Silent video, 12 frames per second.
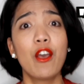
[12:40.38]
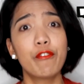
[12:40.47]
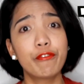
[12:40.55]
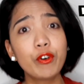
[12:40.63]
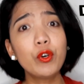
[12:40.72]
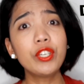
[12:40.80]

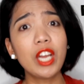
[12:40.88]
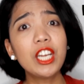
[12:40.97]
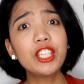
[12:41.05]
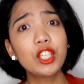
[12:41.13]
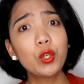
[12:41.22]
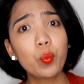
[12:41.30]
food
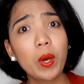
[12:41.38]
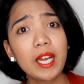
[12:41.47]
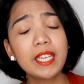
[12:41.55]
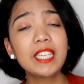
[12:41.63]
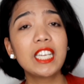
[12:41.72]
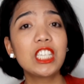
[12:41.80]
under
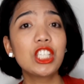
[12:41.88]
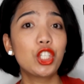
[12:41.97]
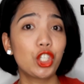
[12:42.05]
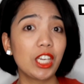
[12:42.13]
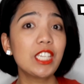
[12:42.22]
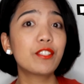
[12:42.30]
one is
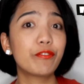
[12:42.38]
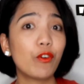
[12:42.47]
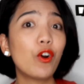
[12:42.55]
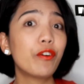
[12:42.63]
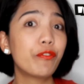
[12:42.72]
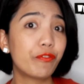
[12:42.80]
just
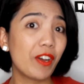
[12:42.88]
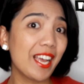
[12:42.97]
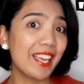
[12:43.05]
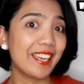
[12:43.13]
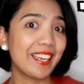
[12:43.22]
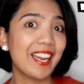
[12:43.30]
for
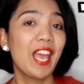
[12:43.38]
fun